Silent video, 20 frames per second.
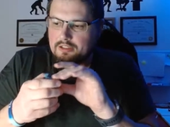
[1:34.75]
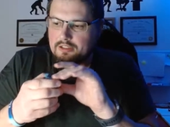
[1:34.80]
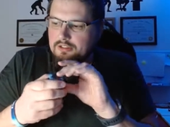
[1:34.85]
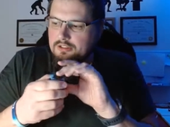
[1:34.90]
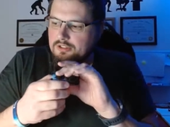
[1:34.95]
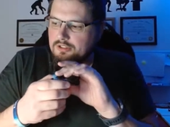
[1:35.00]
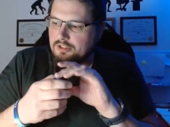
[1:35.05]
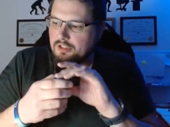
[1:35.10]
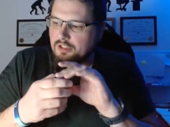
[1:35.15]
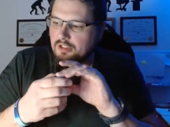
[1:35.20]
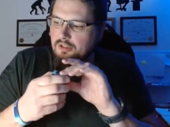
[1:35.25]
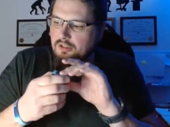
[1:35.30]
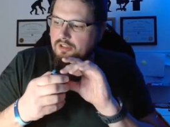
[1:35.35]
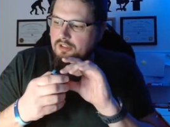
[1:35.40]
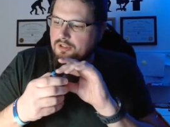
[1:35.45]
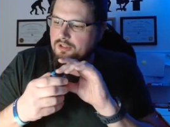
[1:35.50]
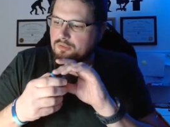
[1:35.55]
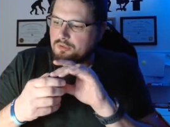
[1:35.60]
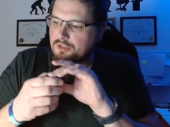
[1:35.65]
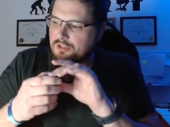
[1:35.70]
So
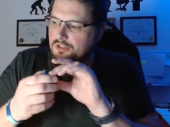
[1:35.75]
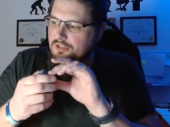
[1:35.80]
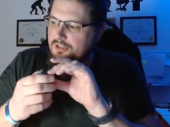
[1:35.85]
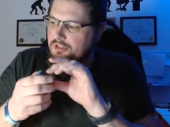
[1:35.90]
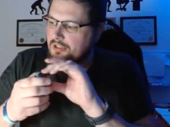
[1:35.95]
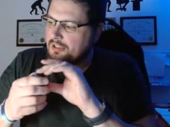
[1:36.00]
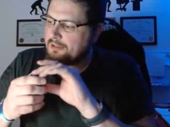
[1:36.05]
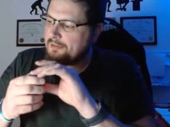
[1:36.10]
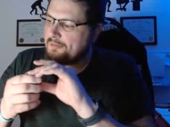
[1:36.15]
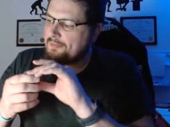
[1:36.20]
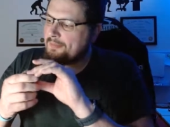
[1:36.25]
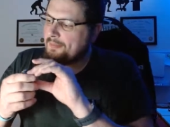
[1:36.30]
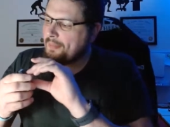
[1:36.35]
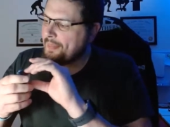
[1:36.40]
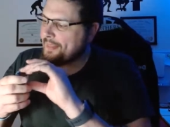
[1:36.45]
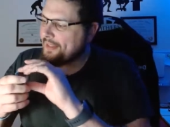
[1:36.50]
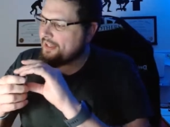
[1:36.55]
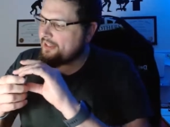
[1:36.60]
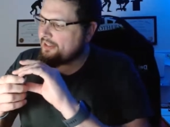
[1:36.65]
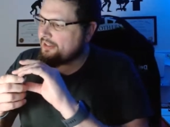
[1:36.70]
this was
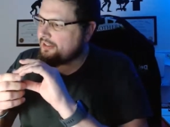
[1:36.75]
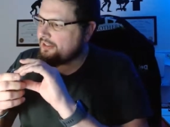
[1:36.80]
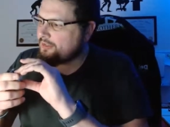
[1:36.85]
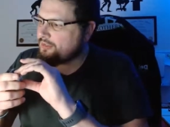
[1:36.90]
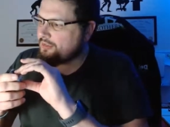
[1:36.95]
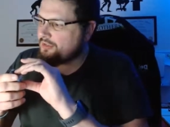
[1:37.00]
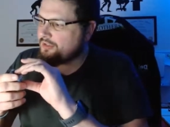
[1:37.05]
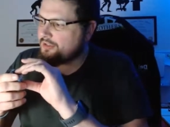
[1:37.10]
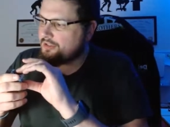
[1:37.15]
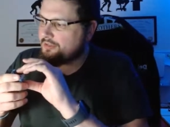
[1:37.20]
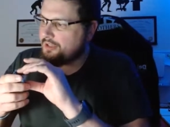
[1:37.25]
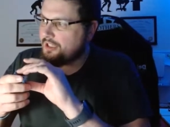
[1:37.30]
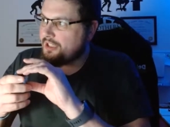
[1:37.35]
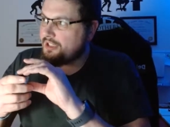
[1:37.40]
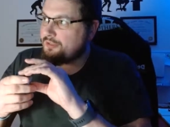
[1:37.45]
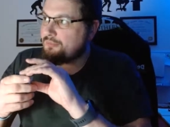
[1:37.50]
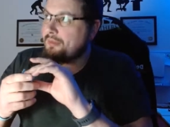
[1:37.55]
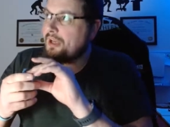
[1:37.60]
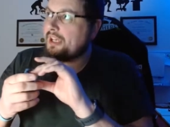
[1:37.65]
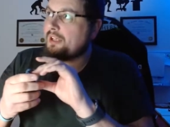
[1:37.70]

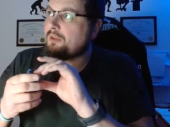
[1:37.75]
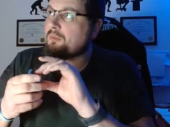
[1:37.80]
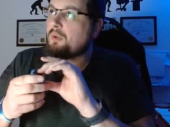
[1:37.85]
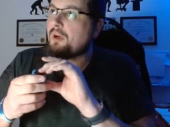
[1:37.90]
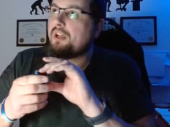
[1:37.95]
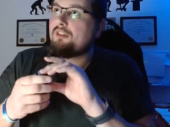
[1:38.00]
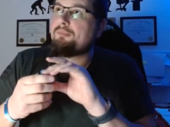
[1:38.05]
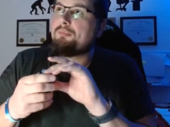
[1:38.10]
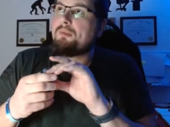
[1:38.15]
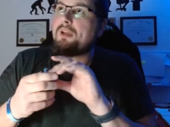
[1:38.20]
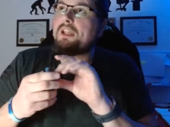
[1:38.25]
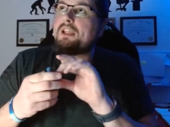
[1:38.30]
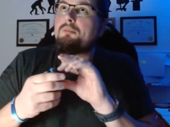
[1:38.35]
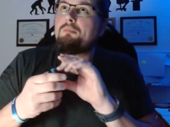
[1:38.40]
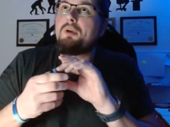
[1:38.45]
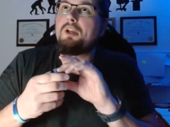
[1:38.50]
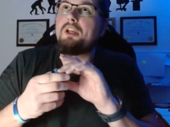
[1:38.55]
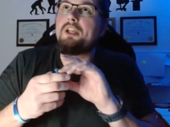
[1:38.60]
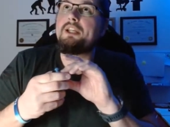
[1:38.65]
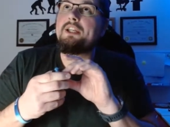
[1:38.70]
his main way of making
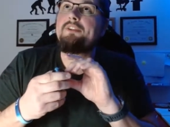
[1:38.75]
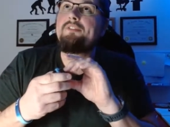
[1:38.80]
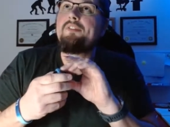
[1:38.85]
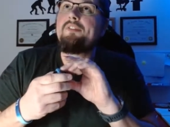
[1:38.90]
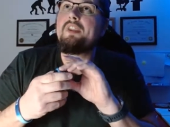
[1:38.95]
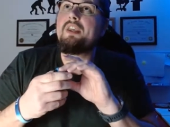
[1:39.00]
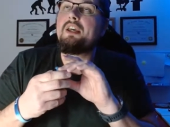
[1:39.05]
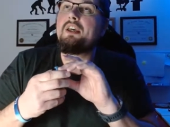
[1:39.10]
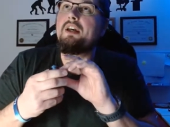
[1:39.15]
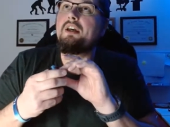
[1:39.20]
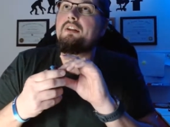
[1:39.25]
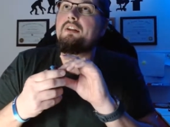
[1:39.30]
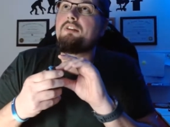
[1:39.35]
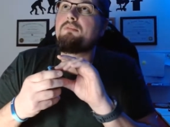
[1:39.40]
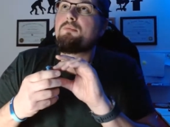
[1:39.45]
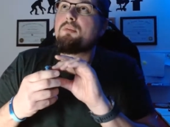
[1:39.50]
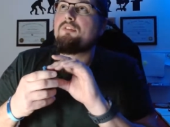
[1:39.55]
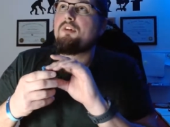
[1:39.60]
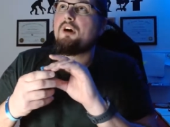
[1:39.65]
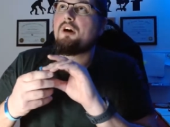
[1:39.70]
money and
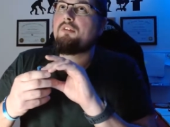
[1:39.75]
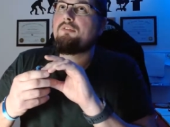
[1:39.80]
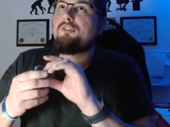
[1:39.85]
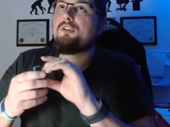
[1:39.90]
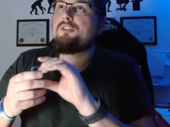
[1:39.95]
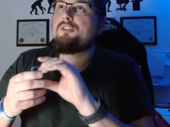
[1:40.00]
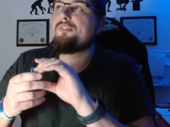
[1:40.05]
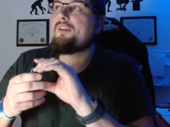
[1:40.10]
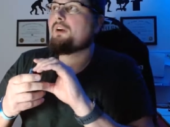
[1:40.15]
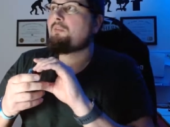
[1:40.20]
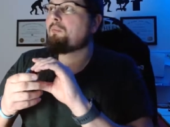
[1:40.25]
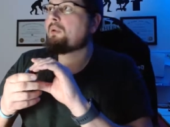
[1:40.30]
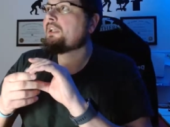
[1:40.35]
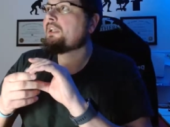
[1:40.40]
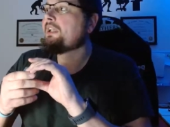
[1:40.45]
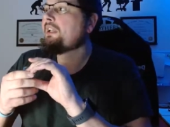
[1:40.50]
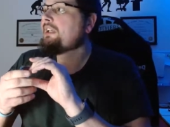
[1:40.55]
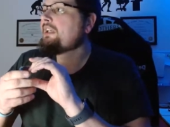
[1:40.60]
providing for his family.